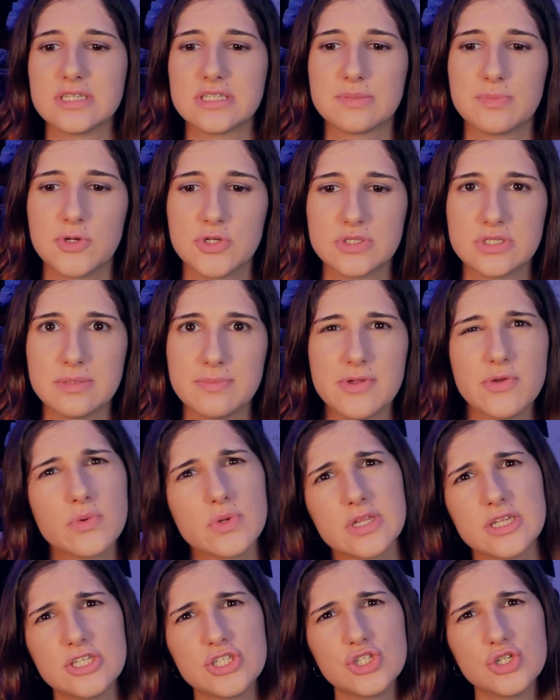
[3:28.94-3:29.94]
it's supposed to be
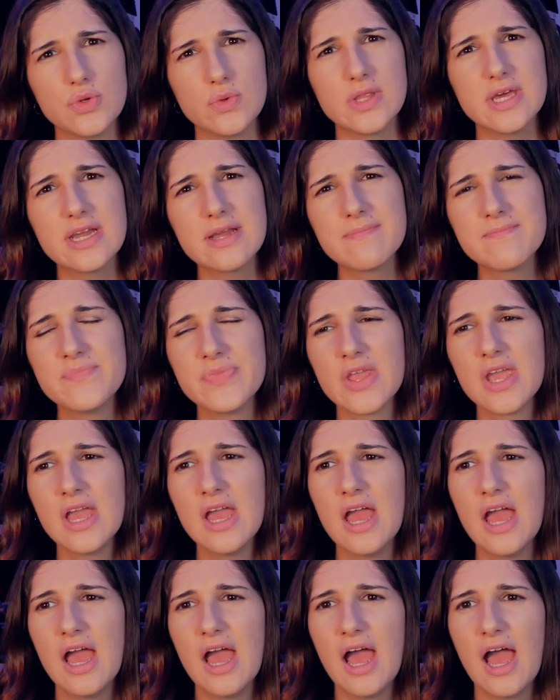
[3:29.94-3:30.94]
really soothing.
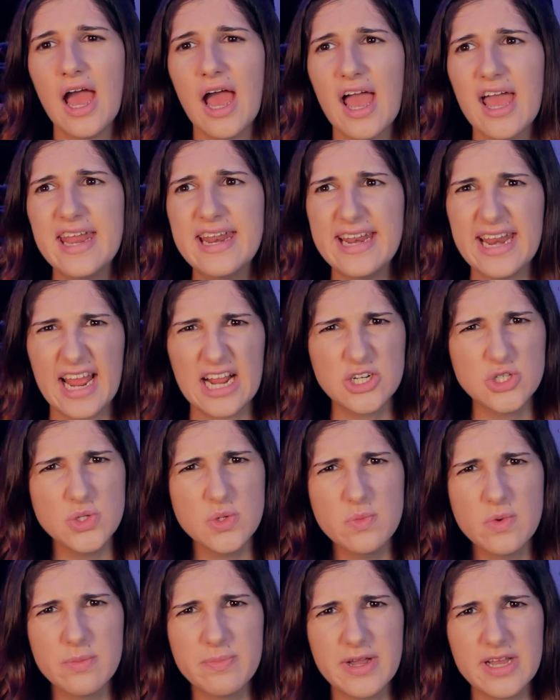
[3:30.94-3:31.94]
And it
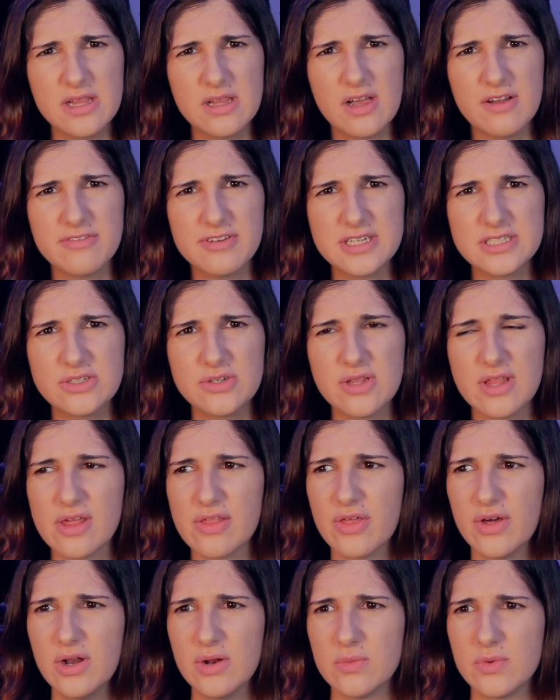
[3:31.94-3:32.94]
actually went by a lot faster than
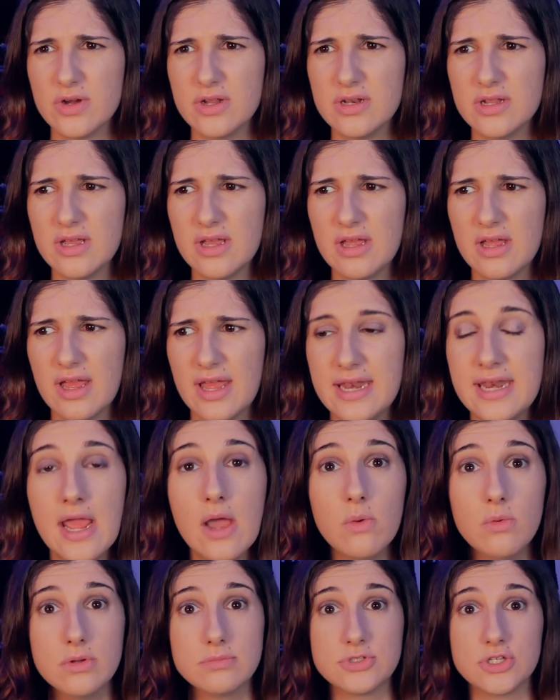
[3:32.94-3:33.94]
I thought it would. And
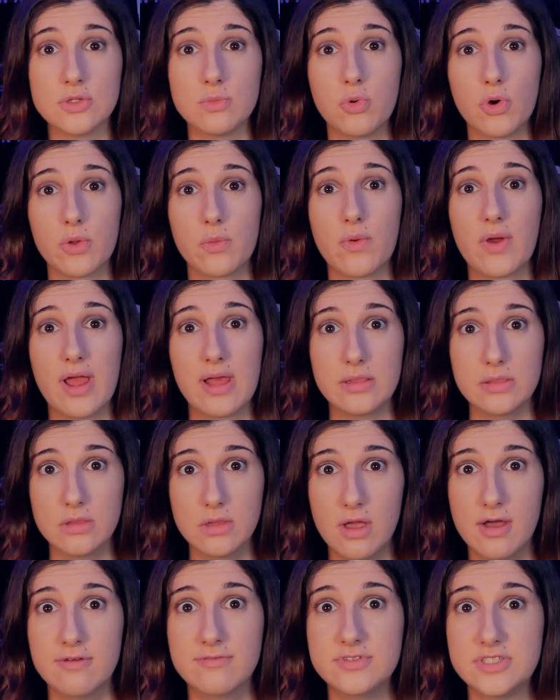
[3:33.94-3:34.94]
now I'm to the point where I
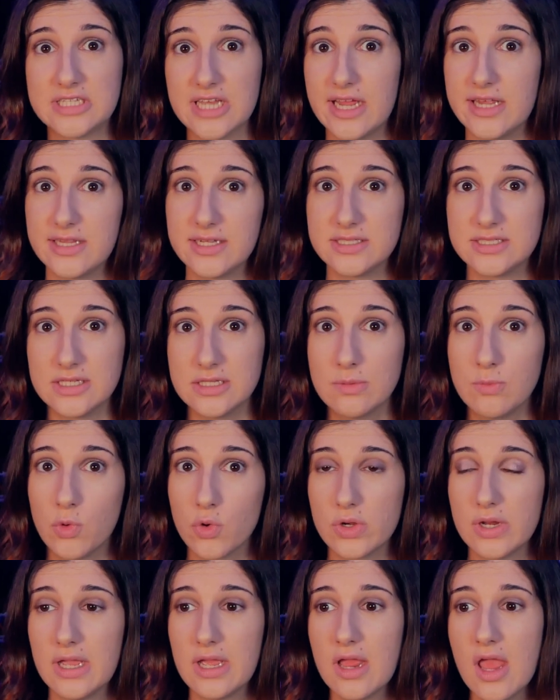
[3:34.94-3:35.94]
love silence in the
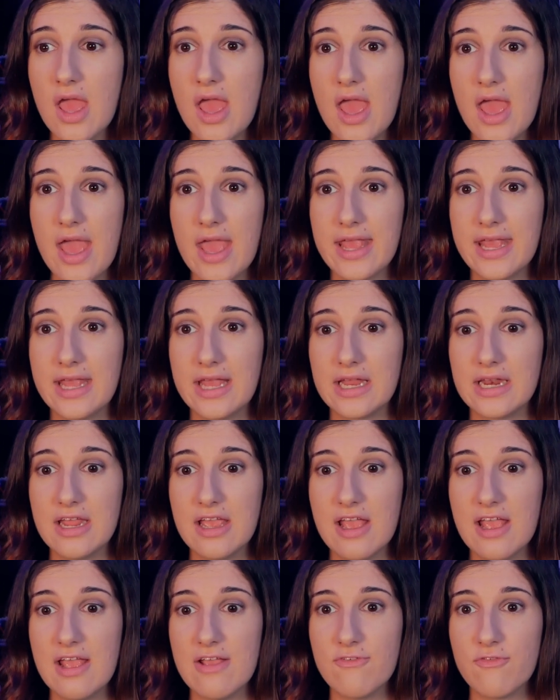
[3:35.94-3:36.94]
morning.
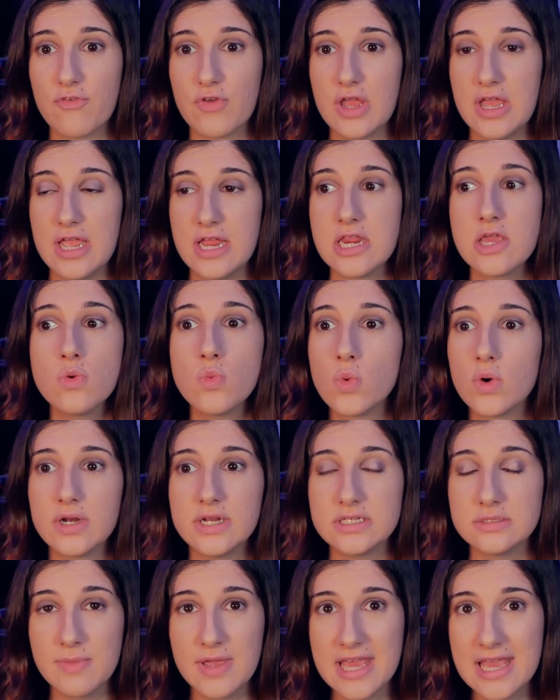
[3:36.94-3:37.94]
And if
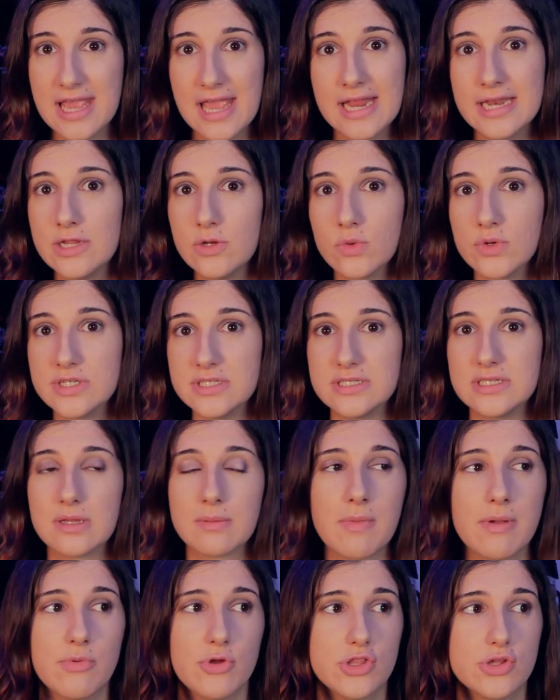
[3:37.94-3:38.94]
anyone is making any noises,
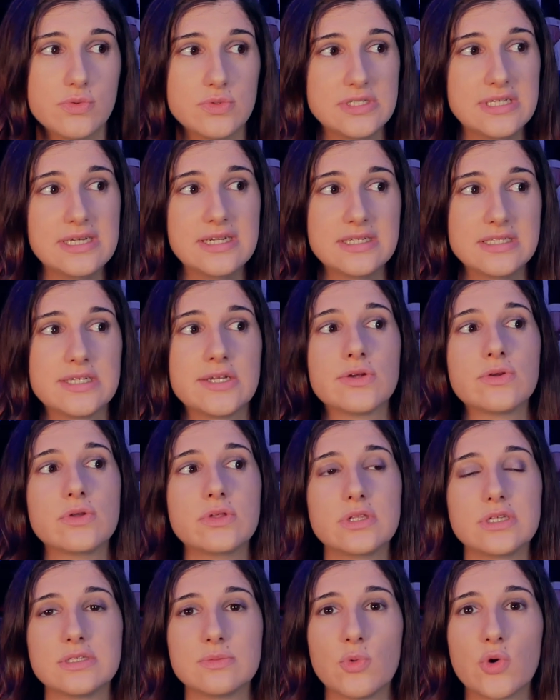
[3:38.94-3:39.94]
like my brother was eating
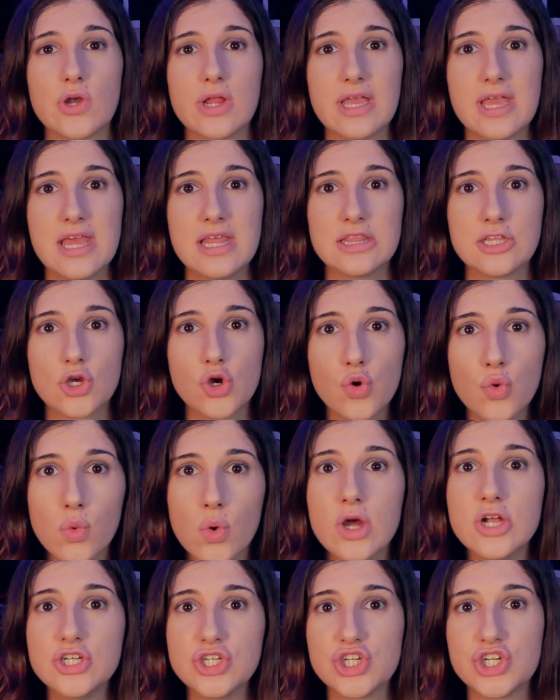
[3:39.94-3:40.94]
cereal this morning and the
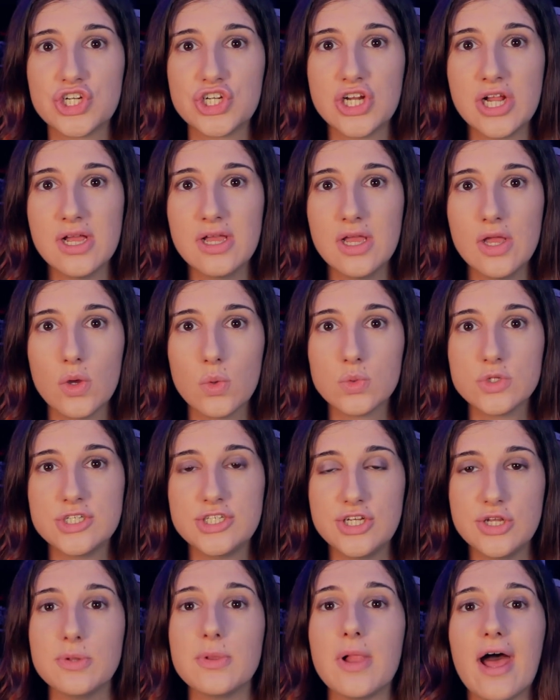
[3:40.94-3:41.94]
crunch
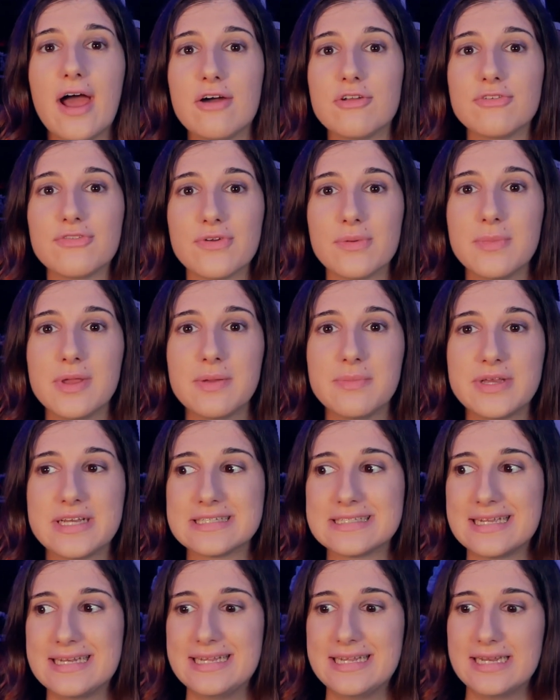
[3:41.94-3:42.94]
was too loud for me
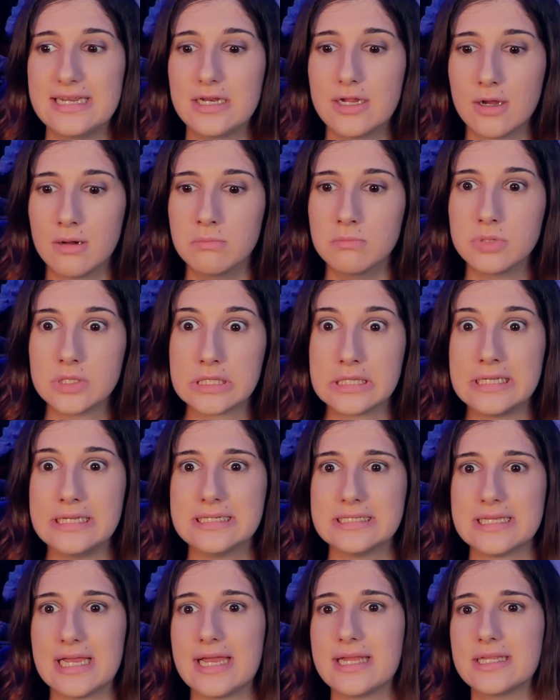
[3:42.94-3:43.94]
because I needed
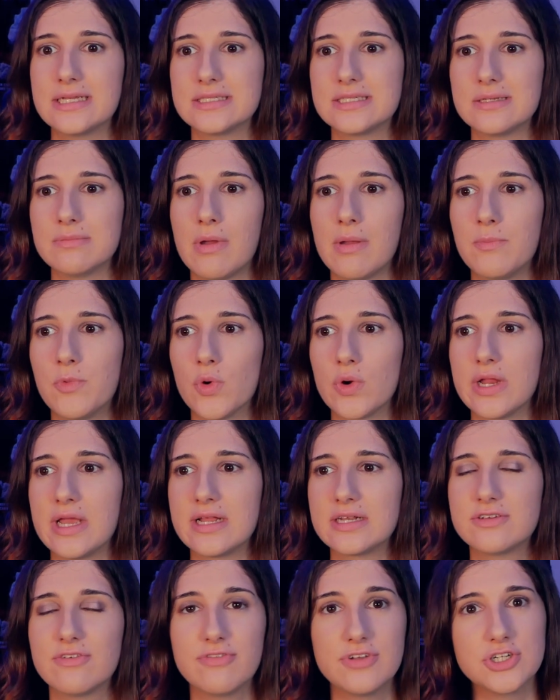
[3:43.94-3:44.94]
complete silence in my
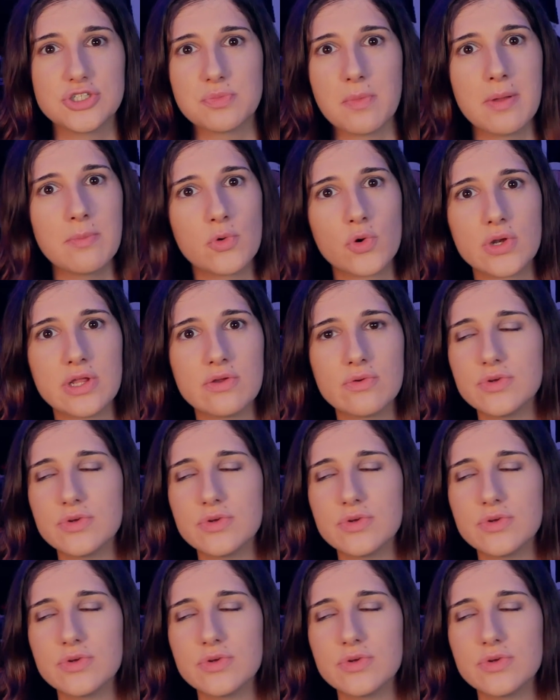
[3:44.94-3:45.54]
morning to finish my morning